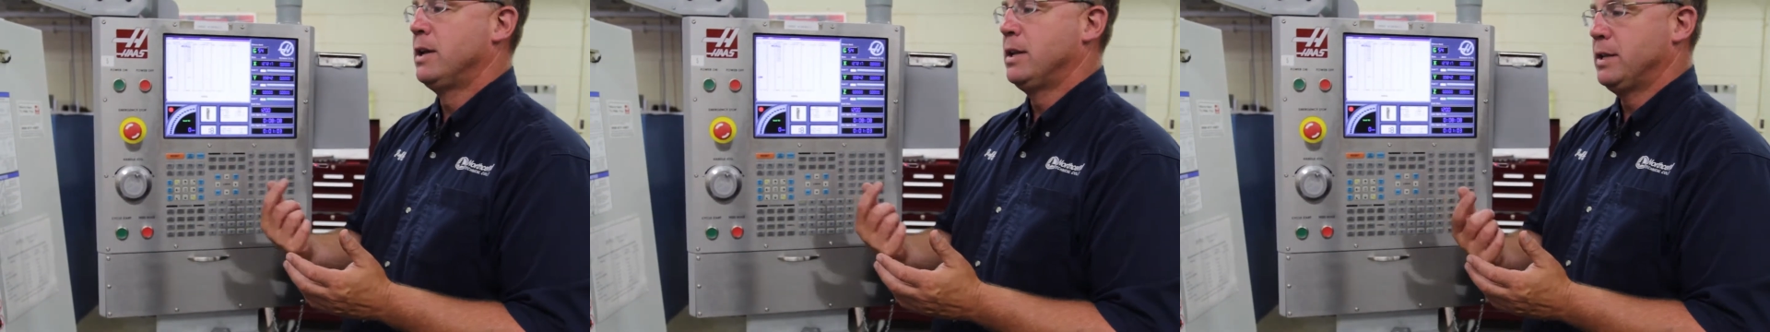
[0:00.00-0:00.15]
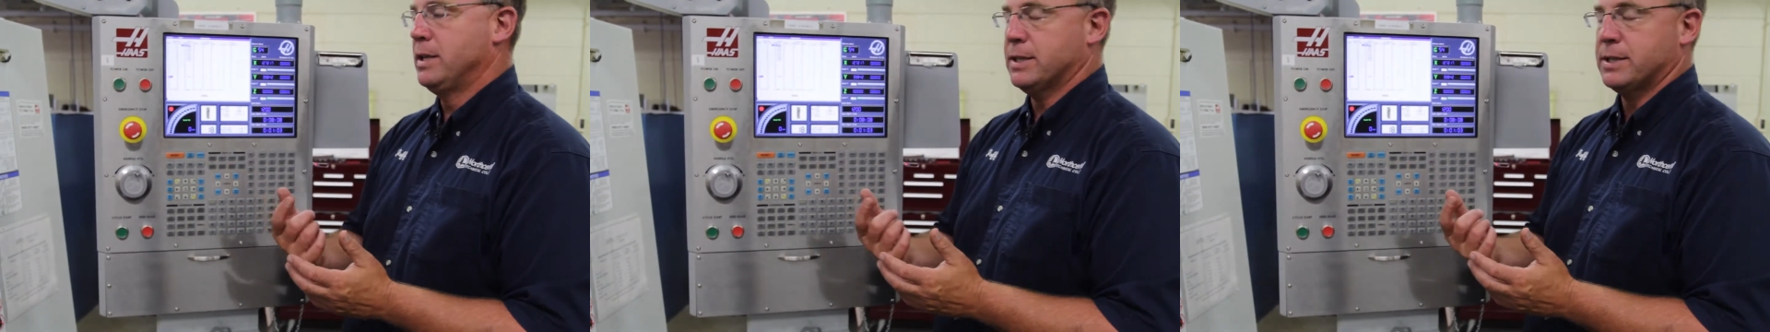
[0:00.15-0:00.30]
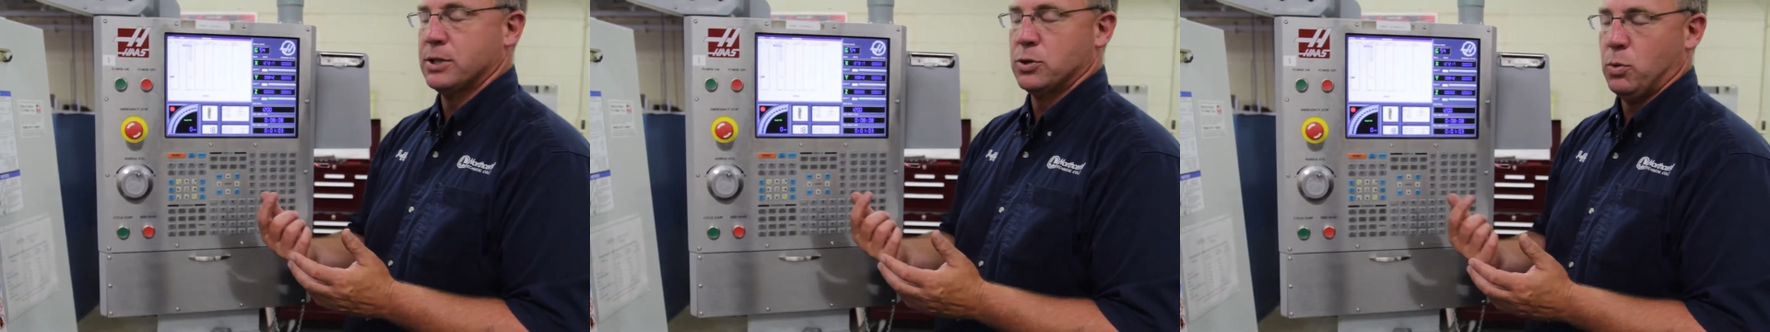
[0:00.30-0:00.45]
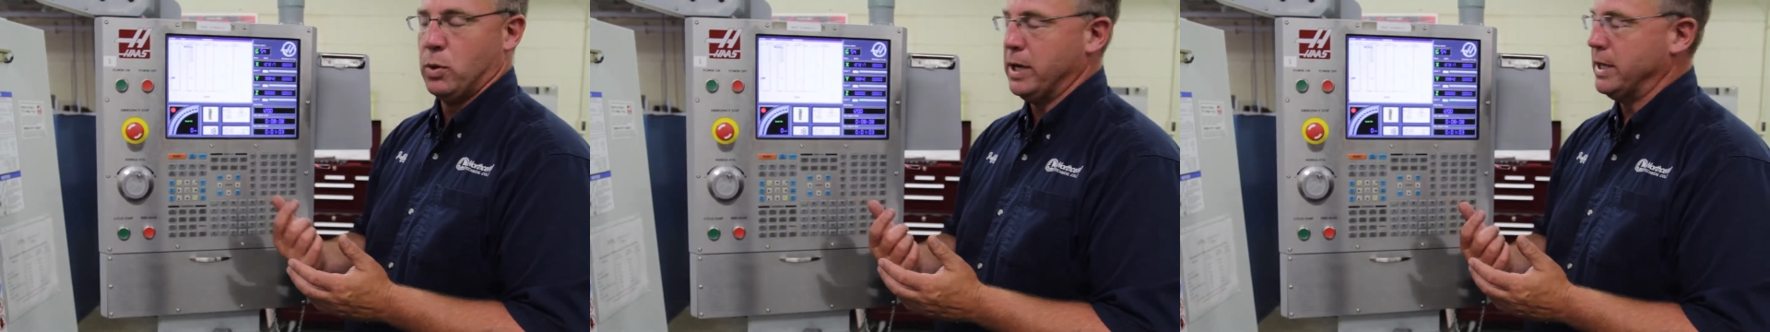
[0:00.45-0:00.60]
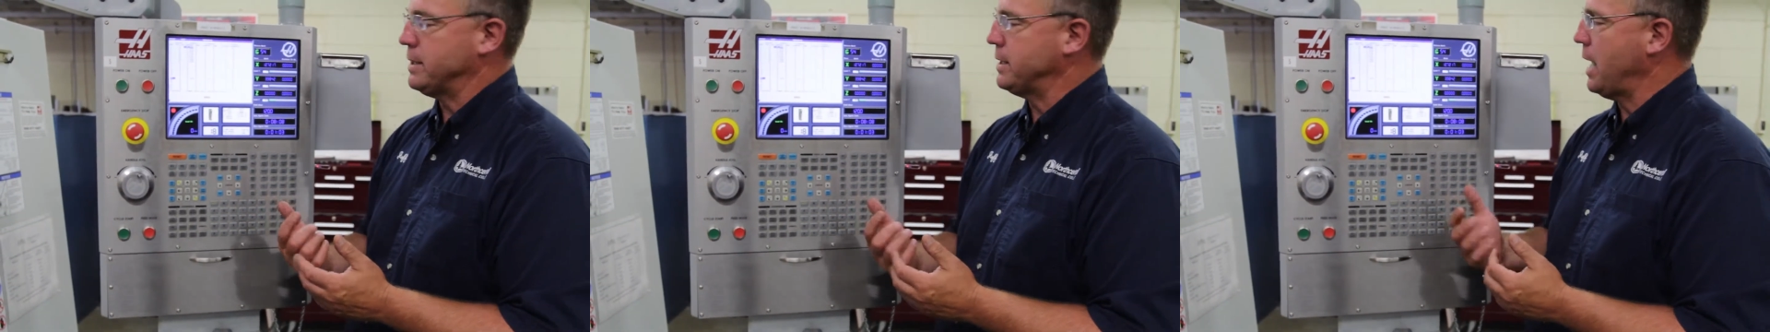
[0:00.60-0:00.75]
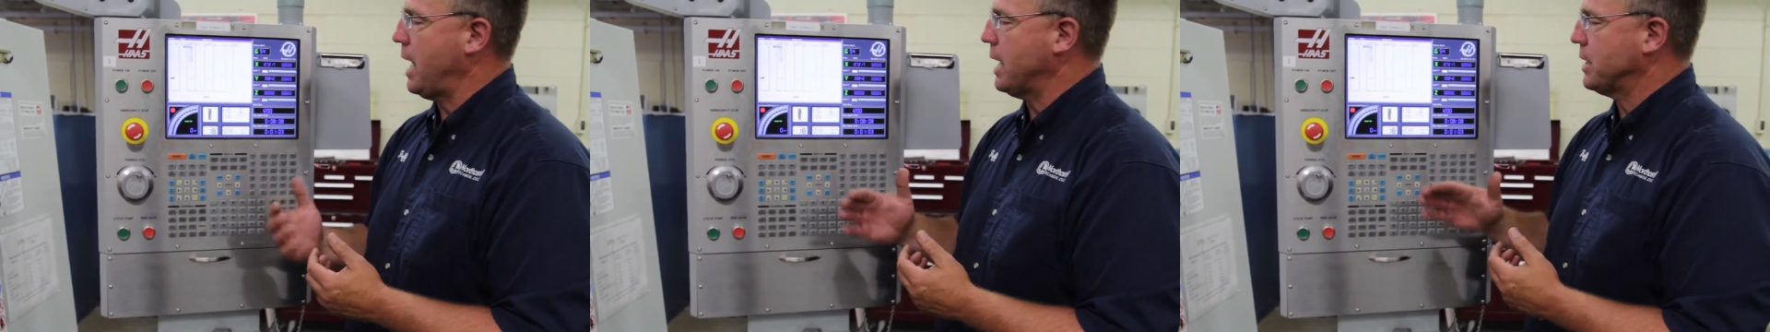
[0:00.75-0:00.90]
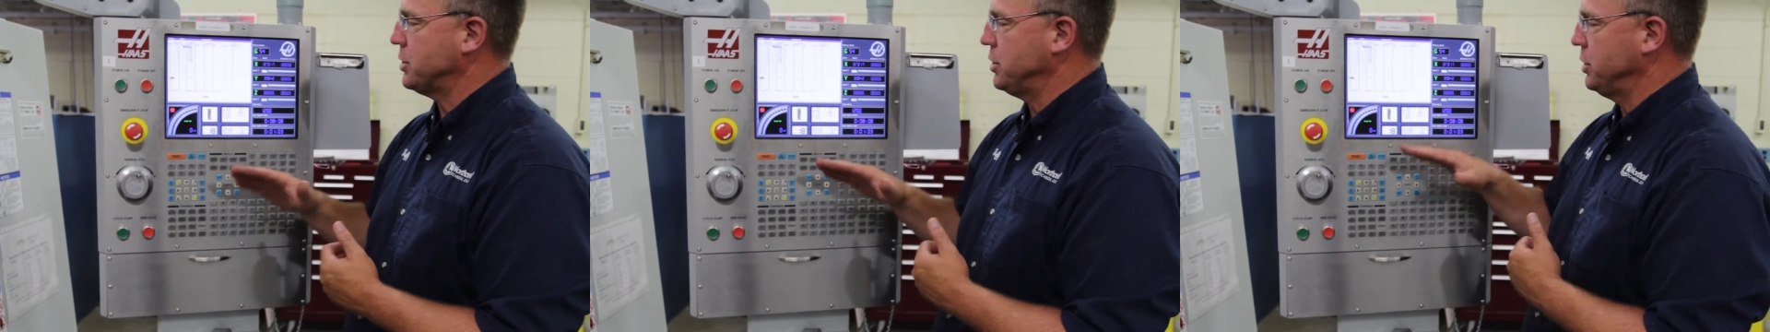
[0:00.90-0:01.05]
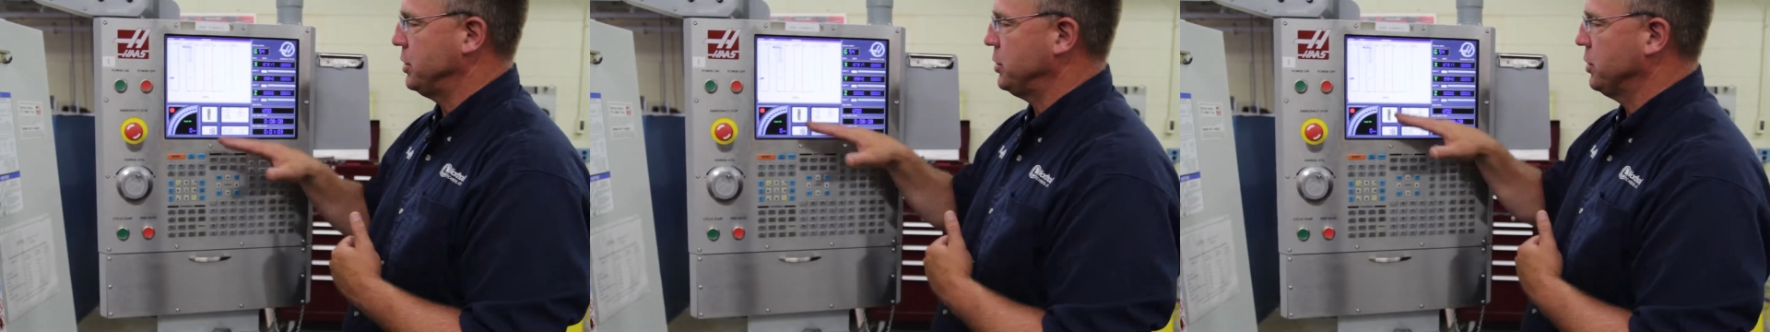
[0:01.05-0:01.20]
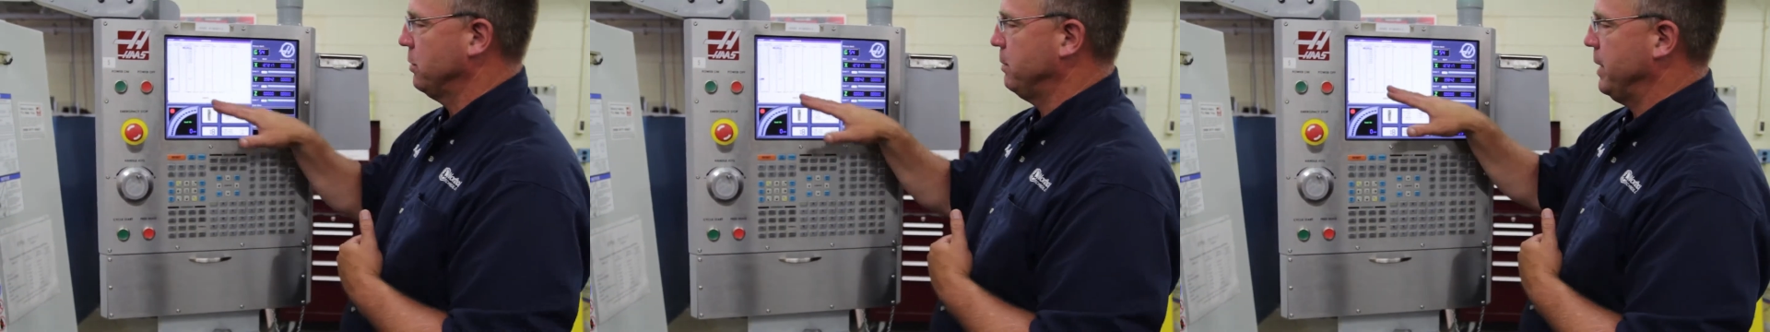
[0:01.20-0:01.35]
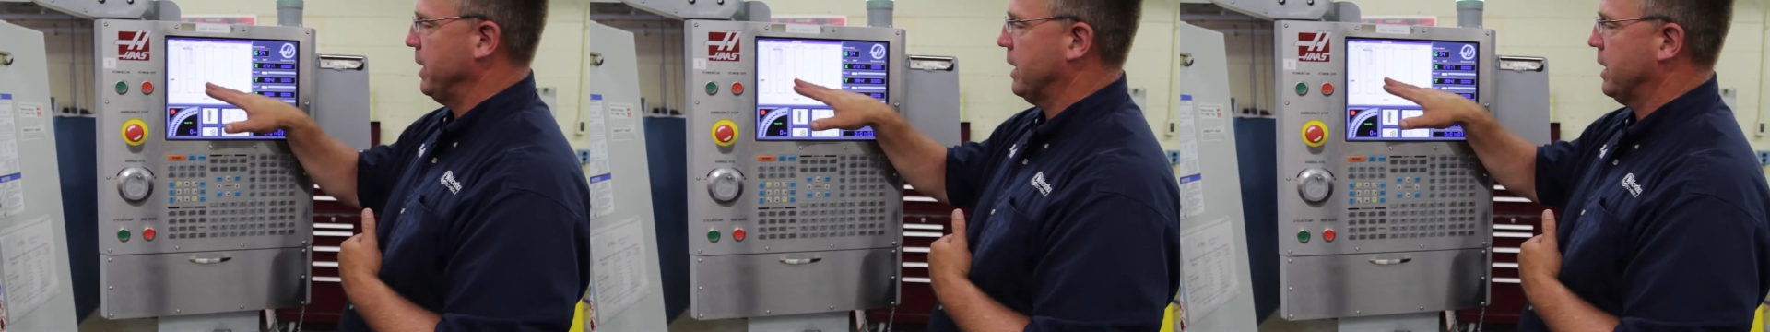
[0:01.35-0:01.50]
this is what it actually
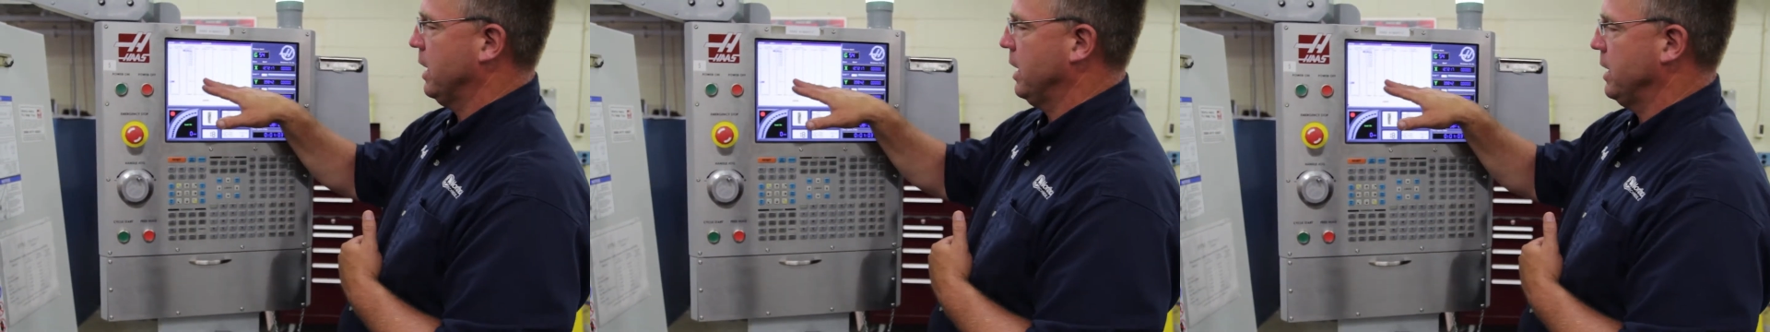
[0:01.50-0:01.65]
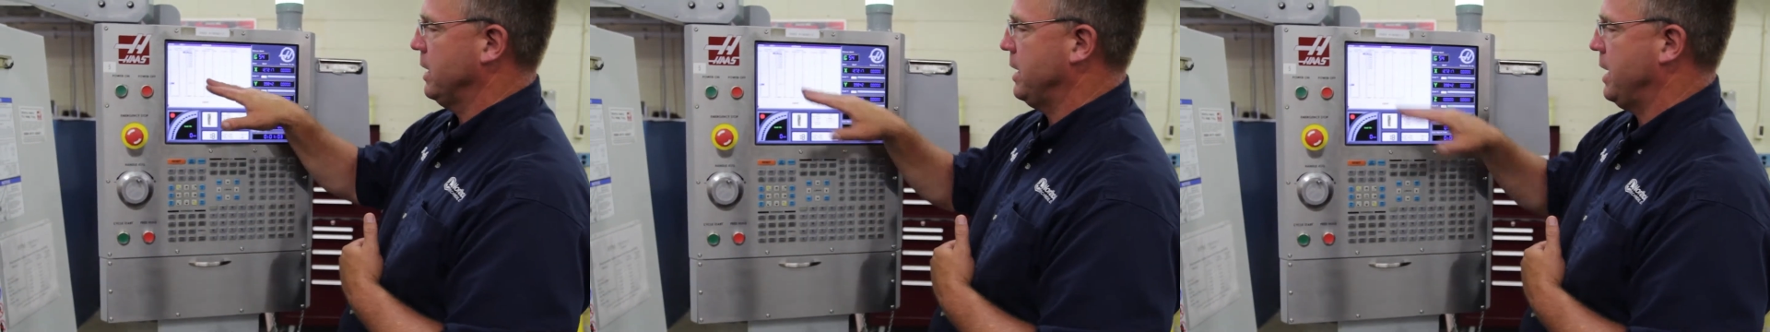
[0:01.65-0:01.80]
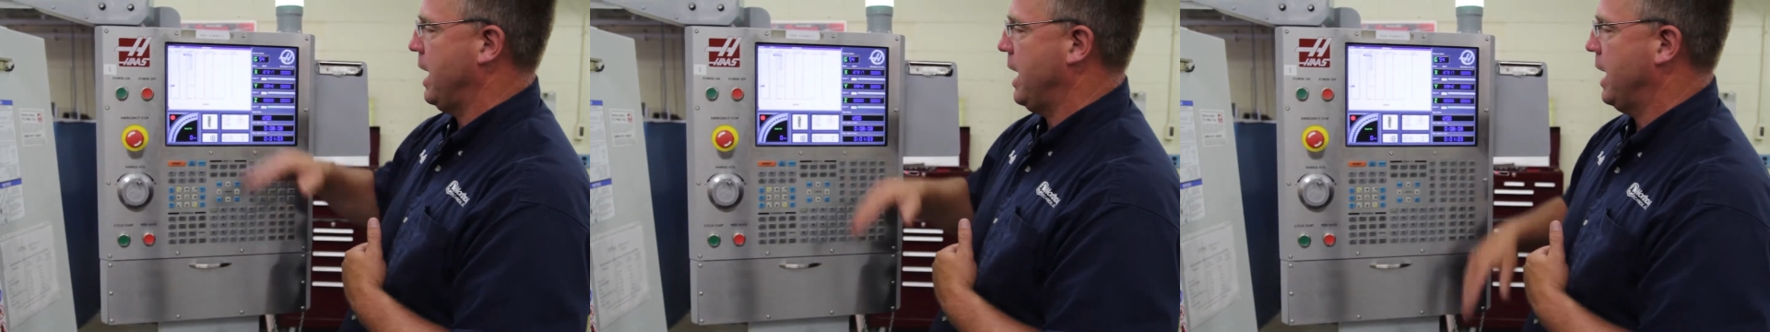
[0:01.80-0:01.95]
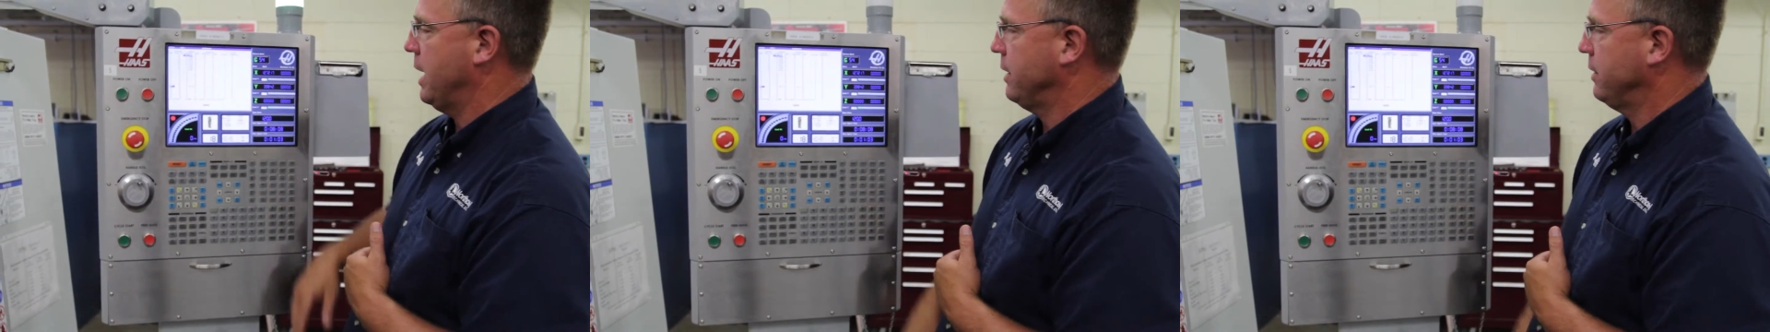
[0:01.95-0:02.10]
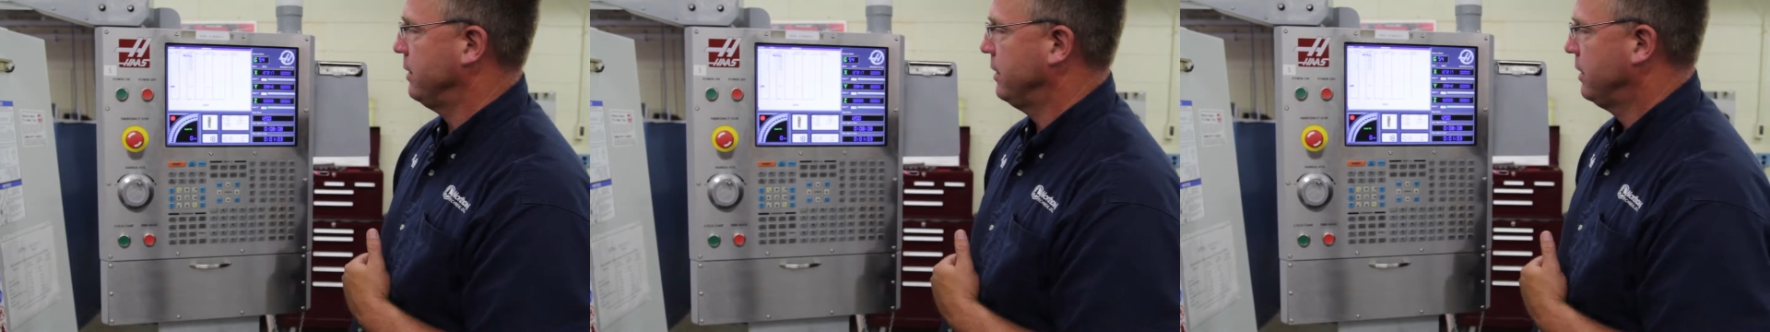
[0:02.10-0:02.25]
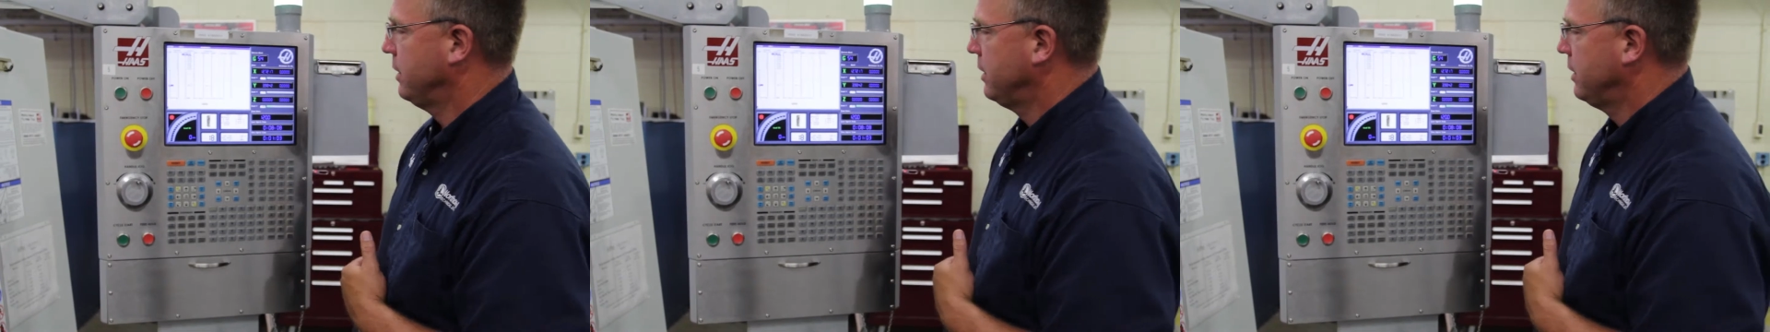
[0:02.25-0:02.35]
should be cutting at.